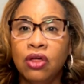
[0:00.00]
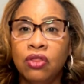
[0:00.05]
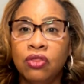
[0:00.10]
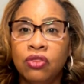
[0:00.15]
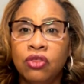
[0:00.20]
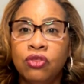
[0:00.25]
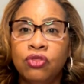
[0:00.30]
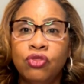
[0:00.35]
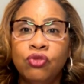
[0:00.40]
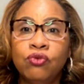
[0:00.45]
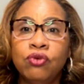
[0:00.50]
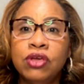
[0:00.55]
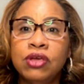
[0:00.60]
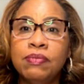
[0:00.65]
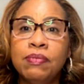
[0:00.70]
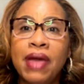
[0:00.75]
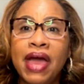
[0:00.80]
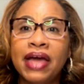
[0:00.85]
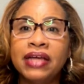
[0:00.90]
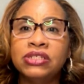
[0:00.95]
The three
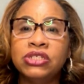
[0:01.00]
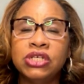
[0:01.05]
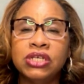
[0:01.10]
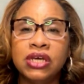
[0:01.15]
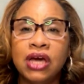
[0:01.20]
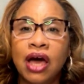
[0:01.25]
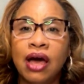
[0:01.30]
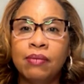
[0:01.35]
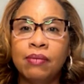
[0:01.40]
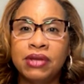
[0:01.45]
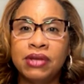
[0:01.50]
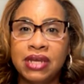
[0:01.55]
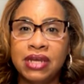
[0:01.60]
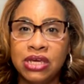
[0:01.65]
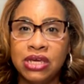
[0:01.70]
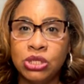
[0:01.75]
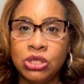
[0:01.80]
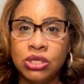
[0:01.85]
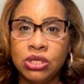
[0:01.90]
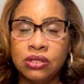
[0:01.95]
magic
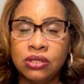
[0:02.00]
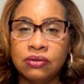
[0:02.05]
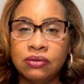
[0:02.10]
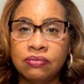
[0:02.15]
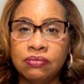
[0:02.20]
combination.